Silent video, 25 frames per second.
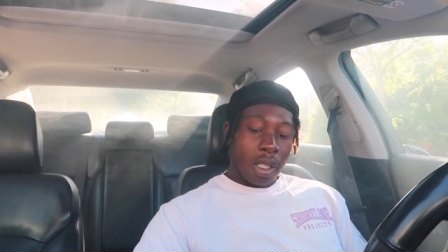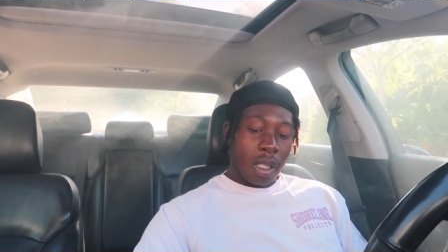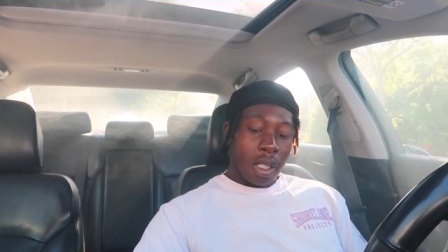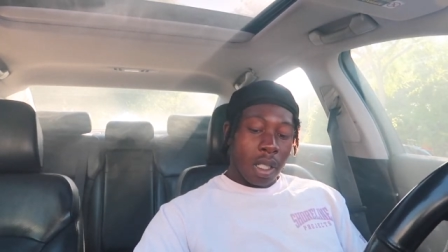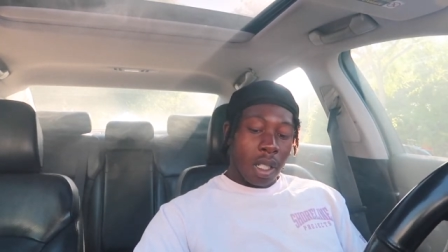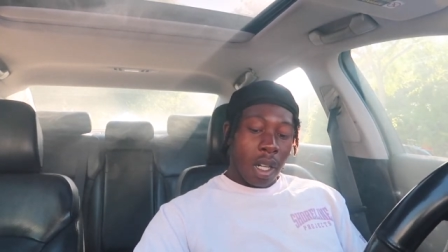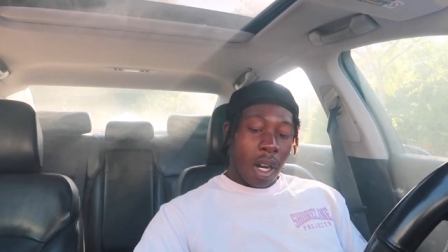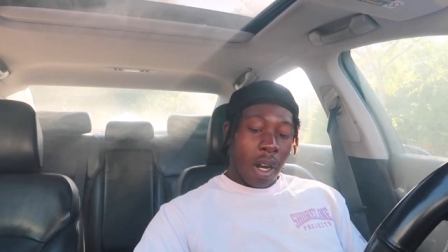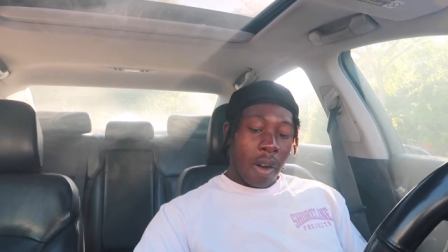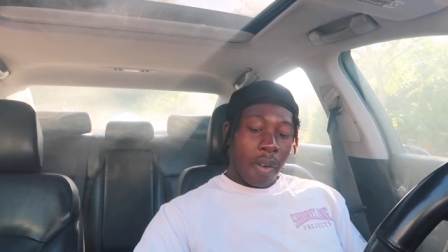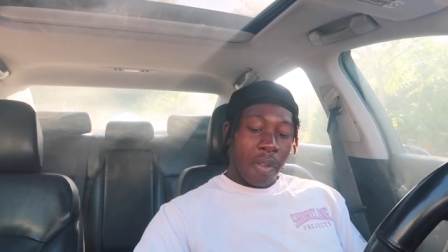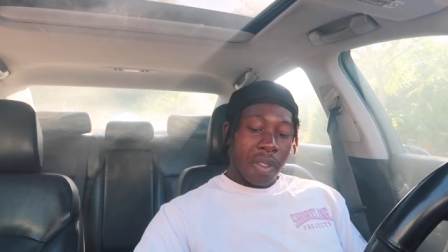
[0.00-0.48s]

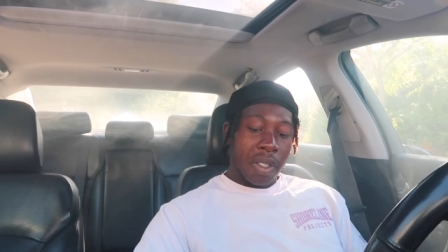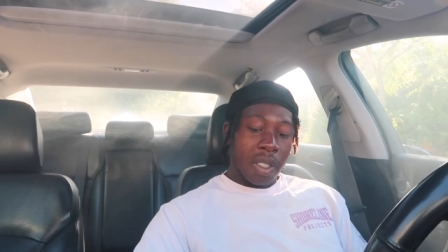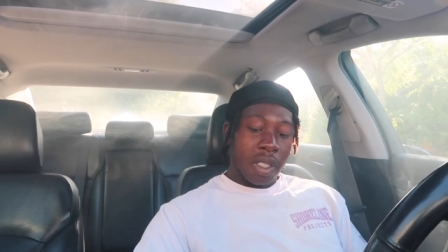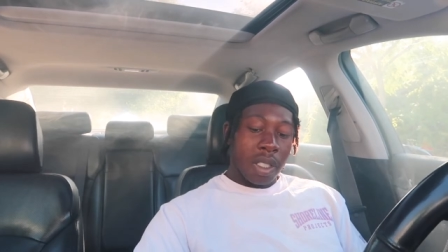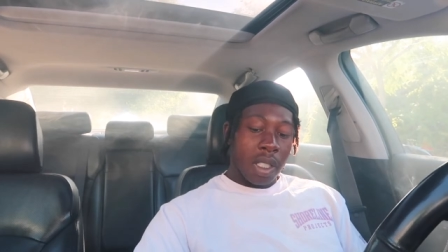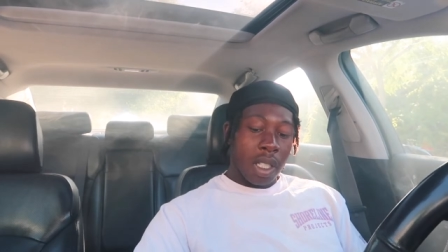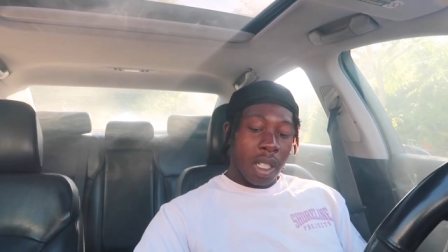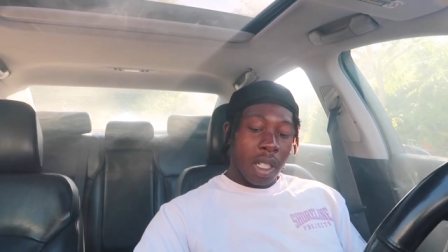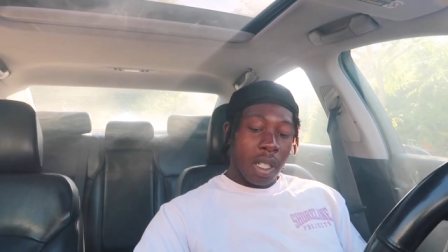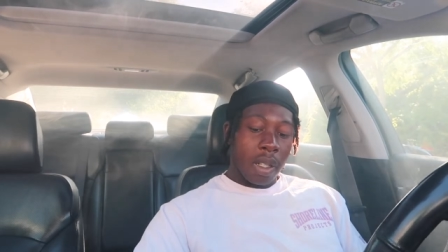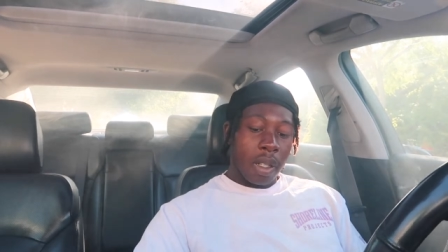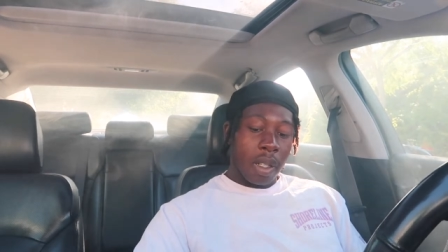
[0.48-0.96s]

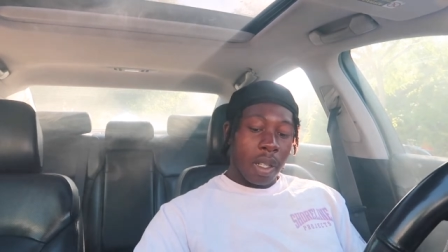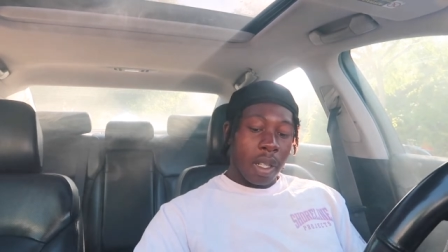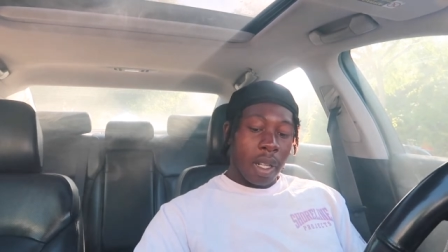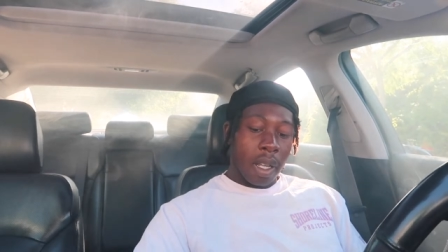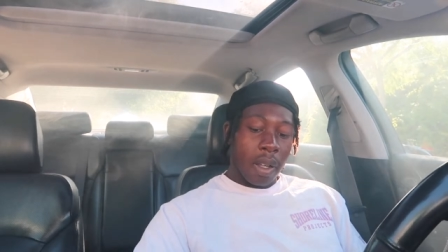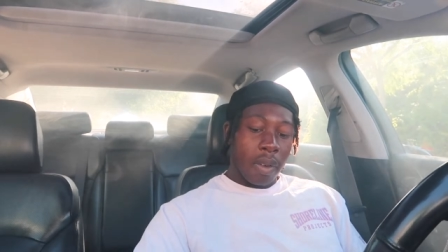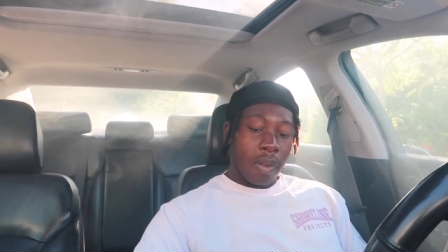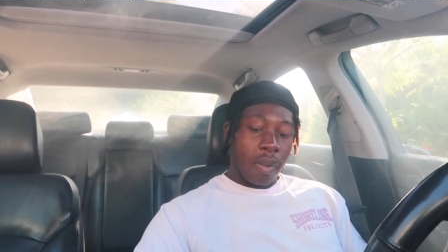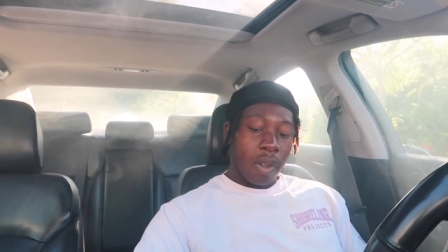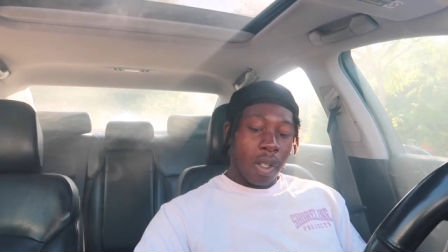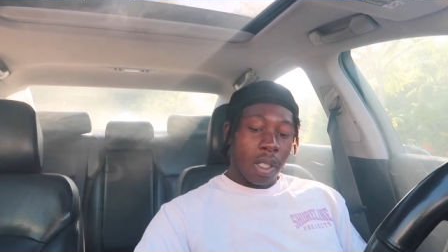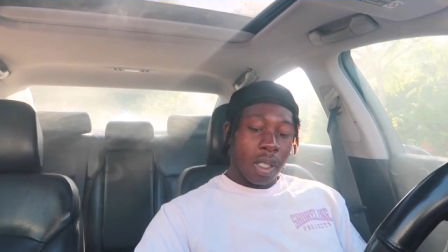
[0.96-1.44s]
nervous, jittery
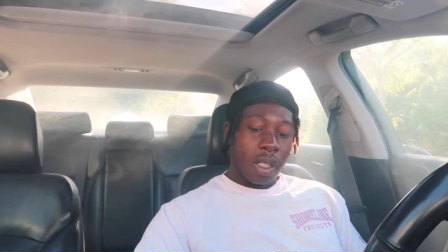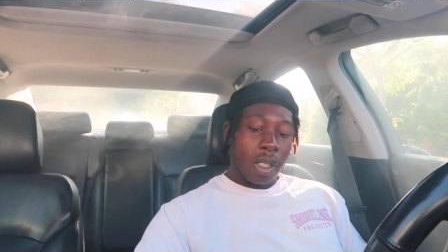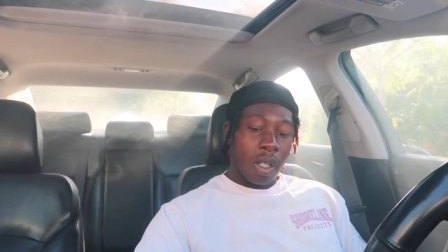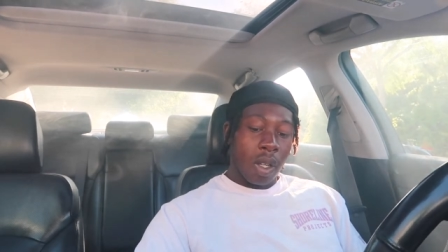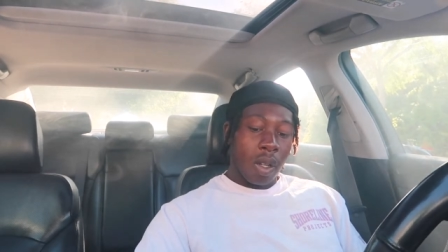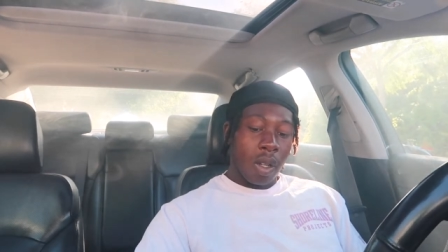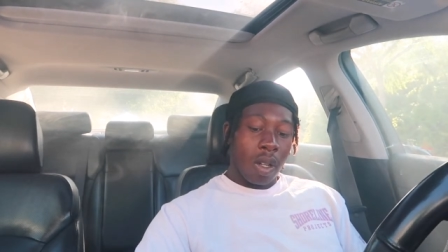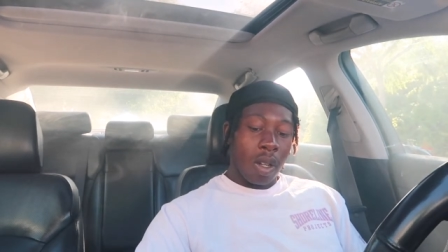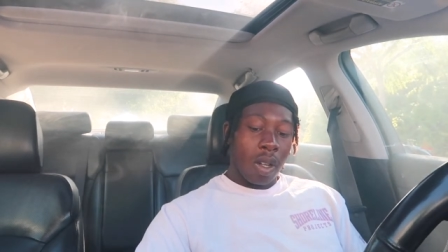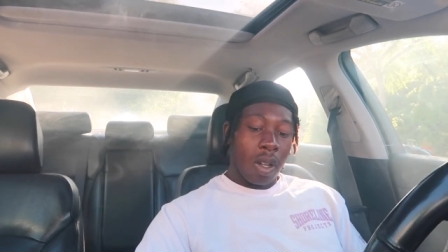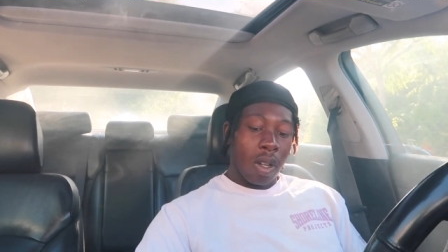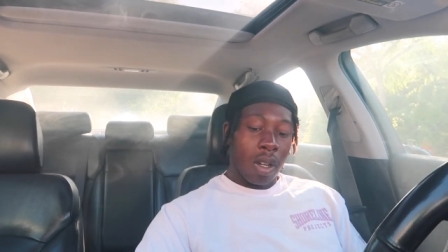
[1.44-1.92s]
like for
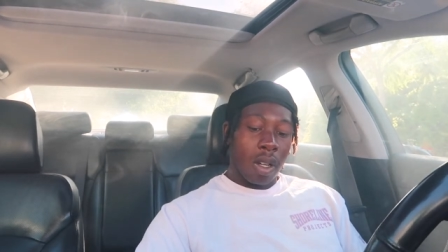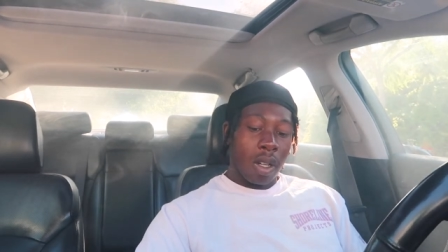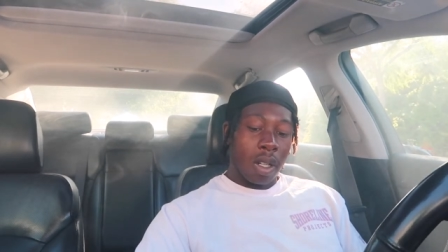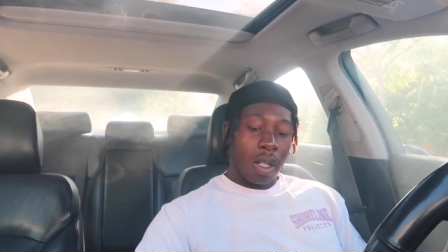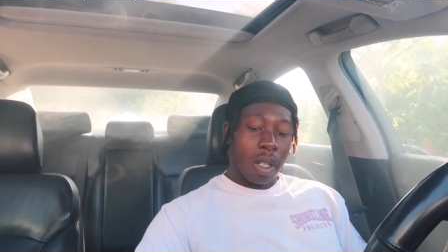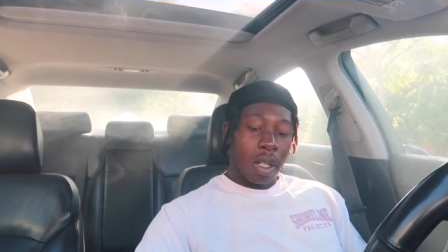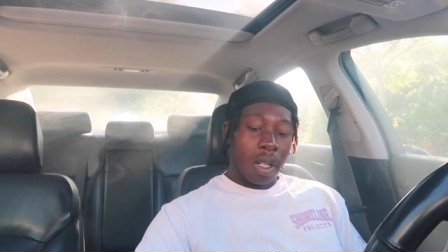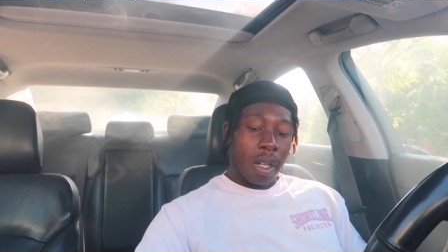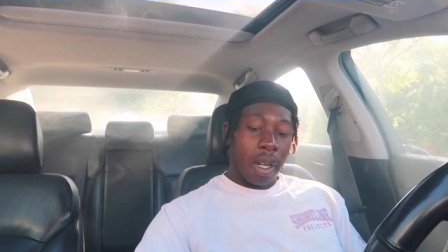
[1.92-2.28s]
so long,